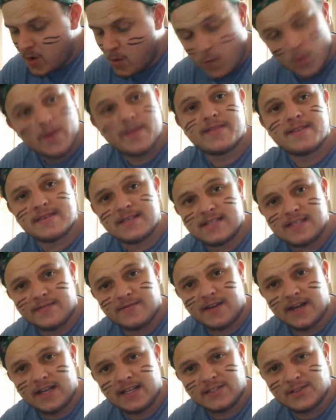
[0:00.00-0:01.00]
with this
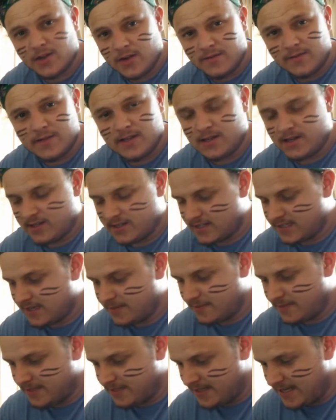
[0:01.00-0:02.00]
device over the last
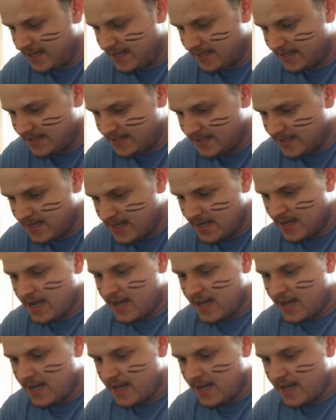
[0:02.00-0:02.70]
couple of days.